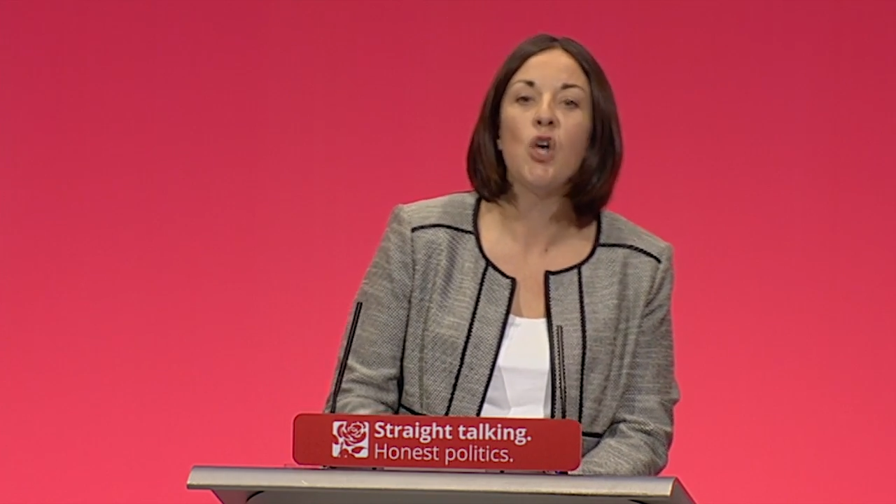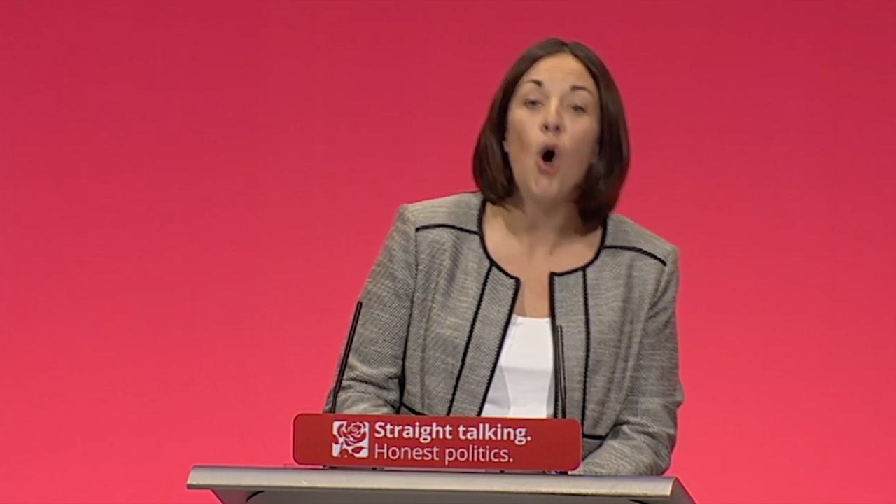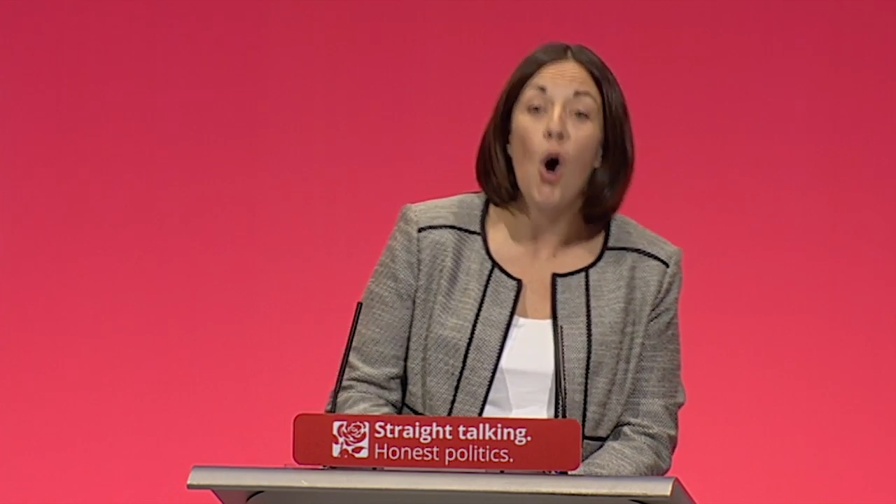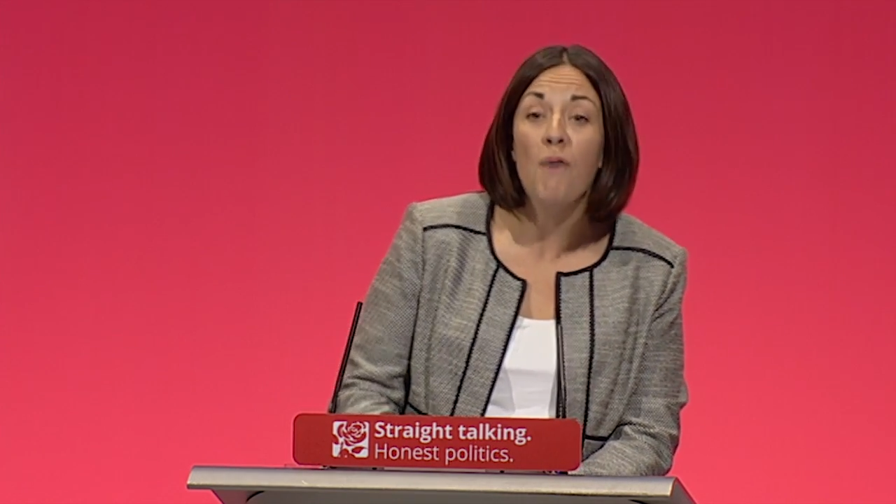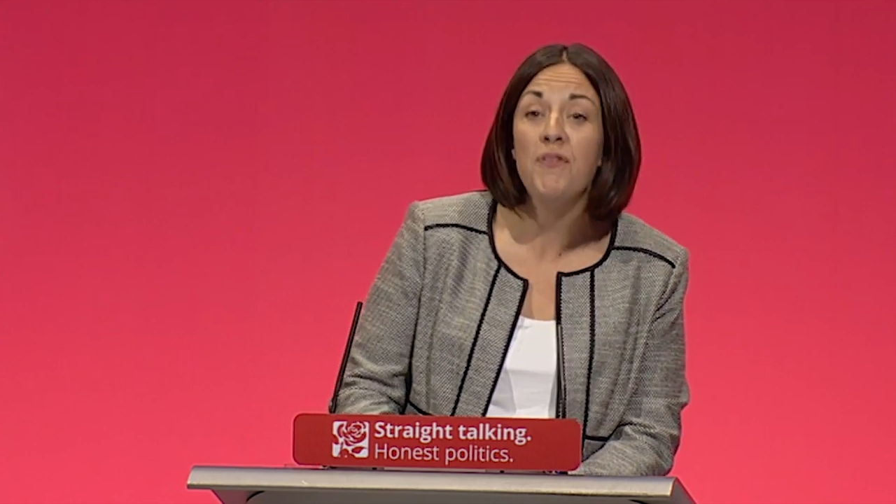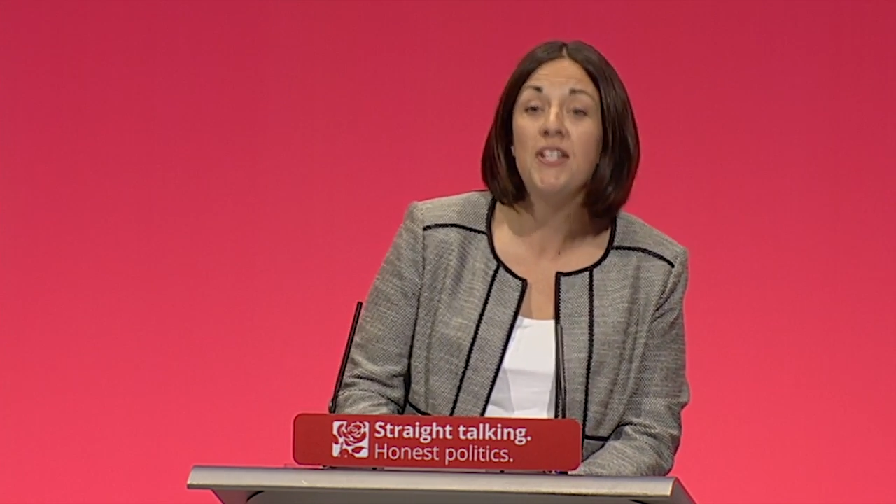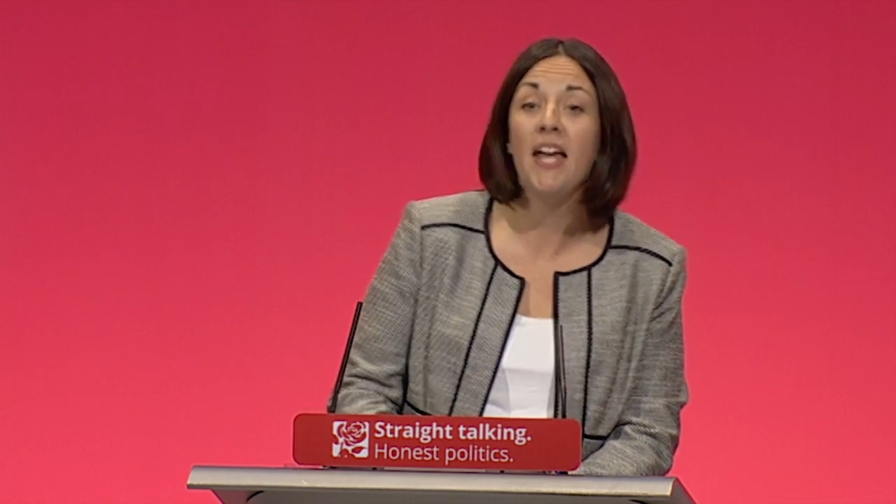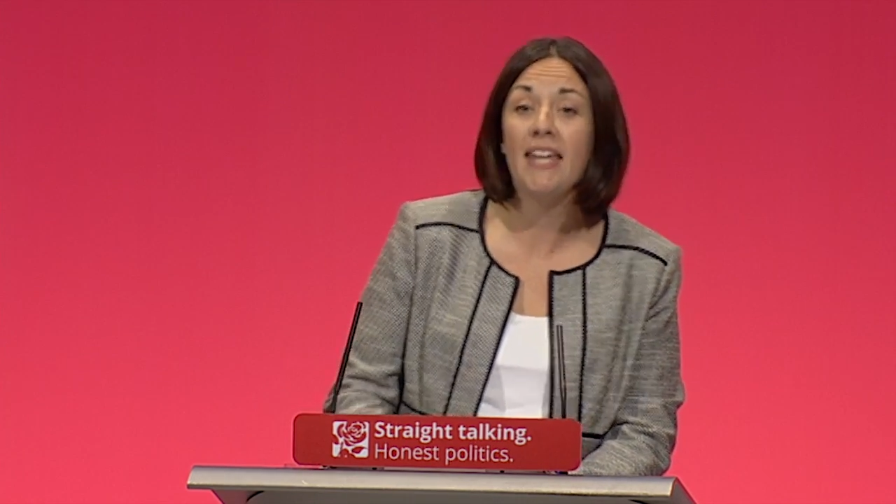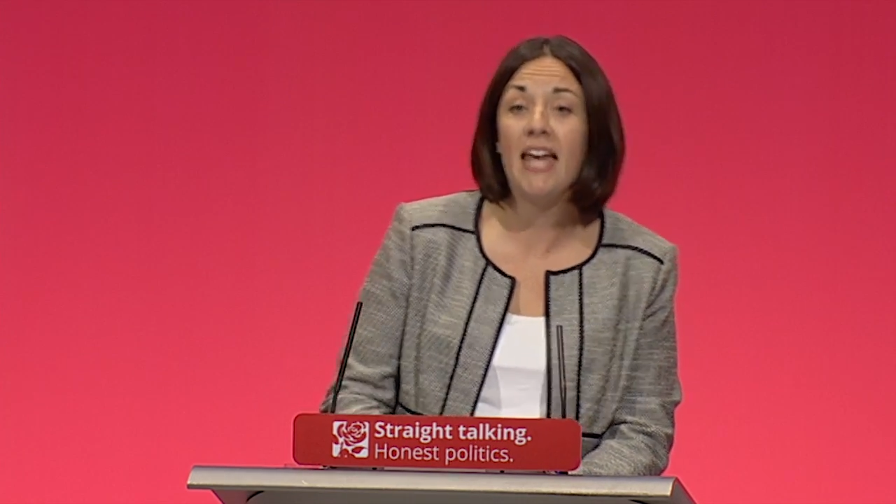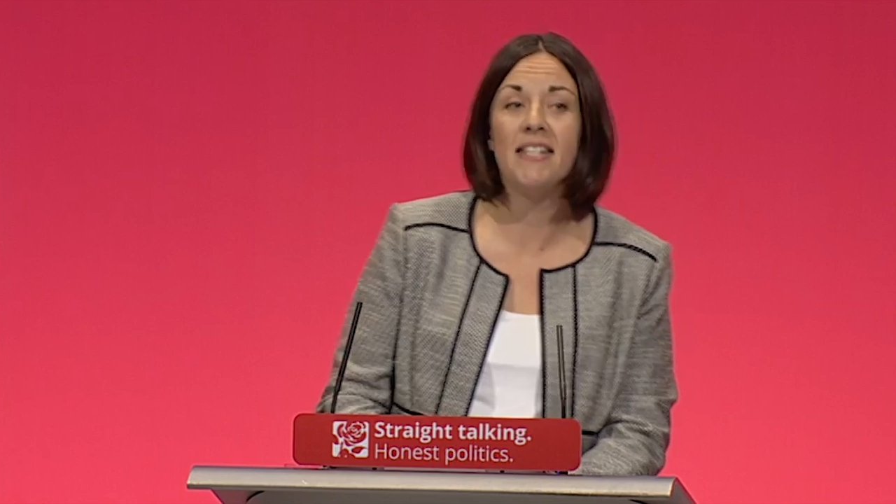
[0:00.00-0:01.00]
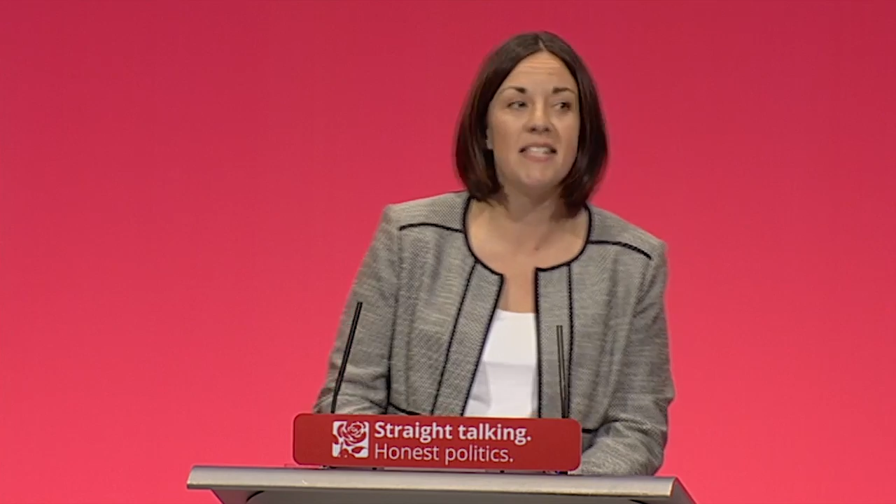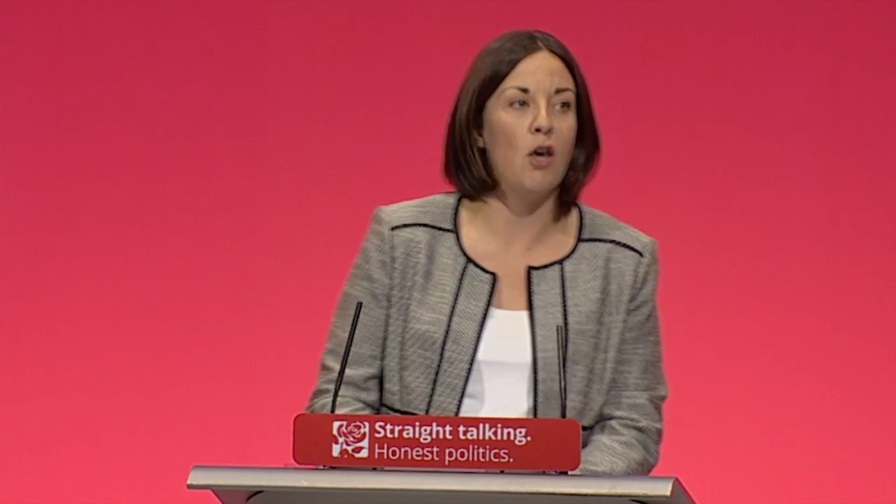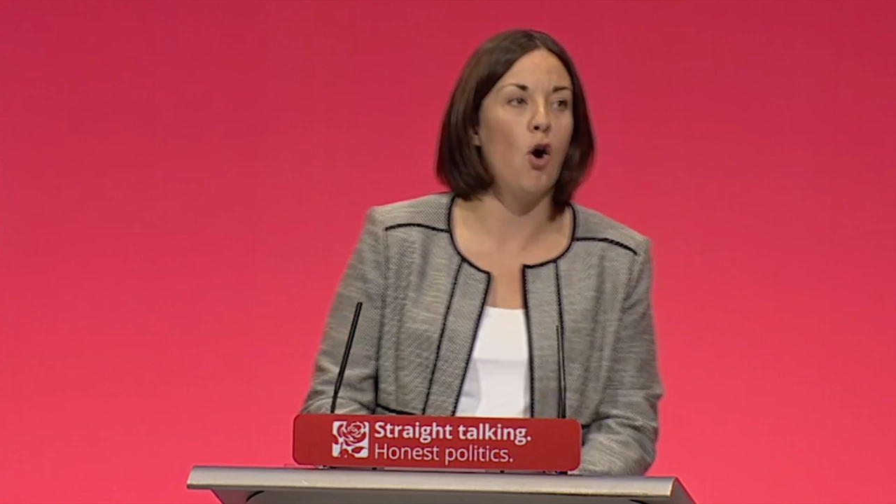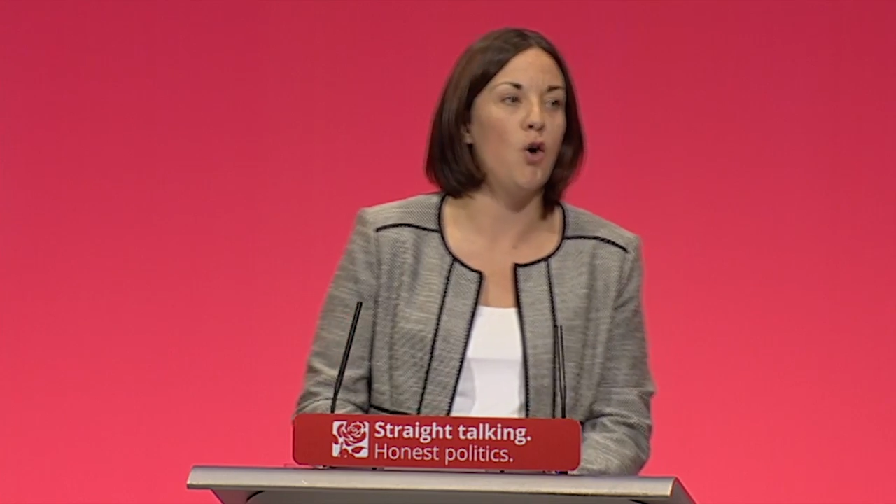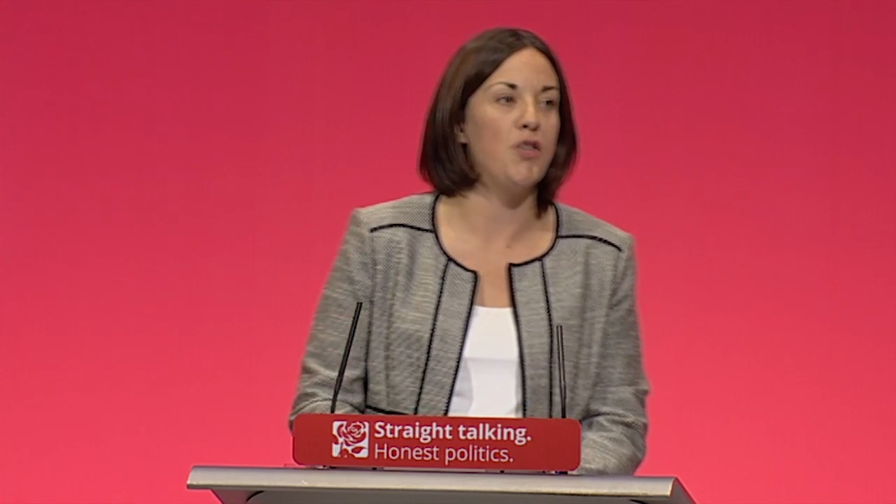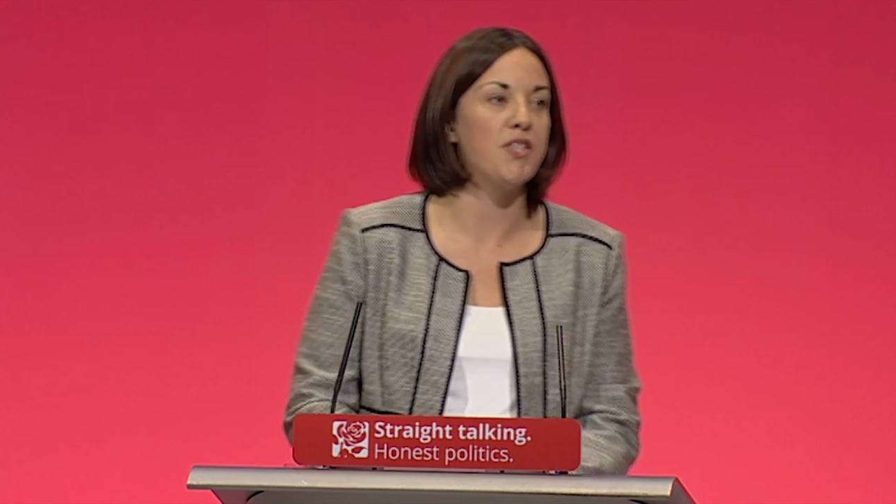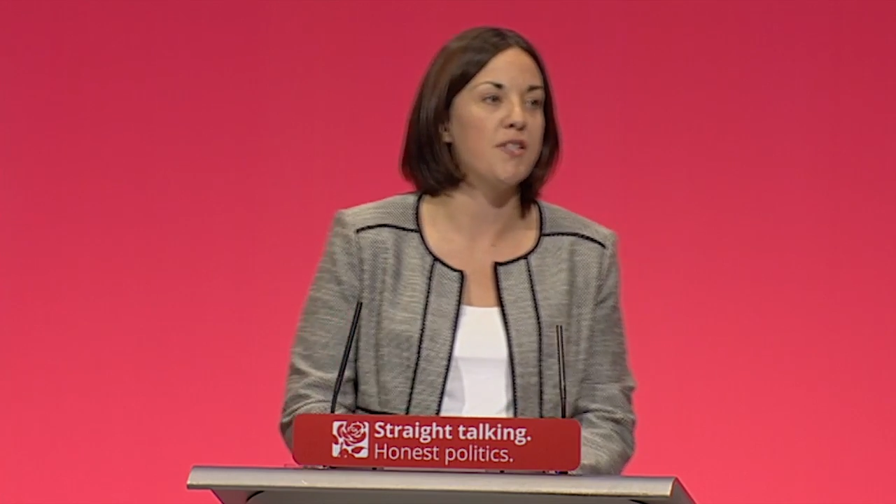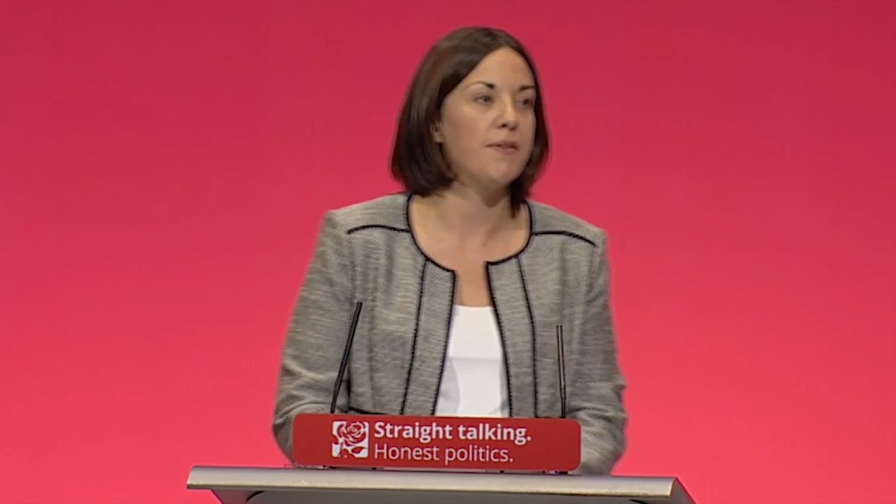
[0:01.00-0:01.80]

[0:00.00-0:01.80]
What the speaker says: often against the odds,